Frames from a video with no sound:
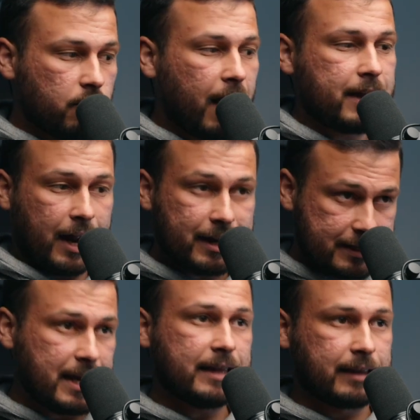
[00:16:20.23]
i i
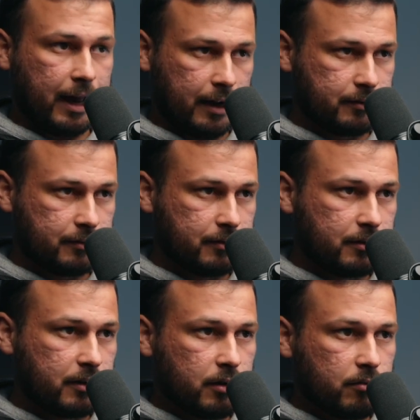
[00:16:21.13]
get that
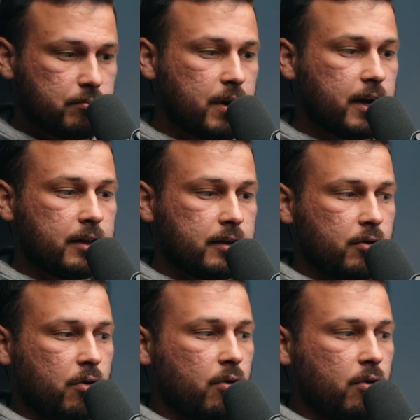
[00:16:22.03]
but